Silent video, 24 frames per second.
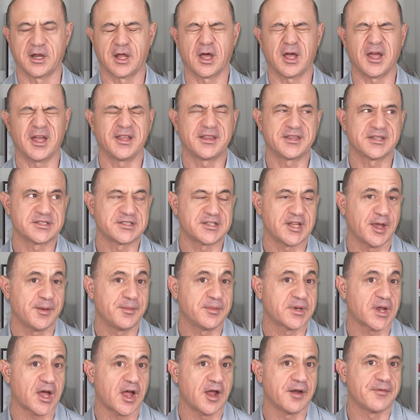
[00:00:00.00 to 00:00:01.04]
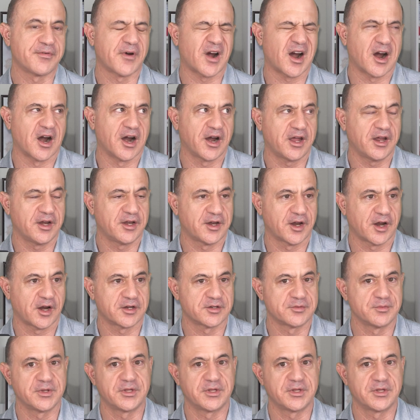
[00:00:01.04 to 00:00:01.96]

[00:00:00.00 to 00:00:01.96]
Now, at the same time, for architects,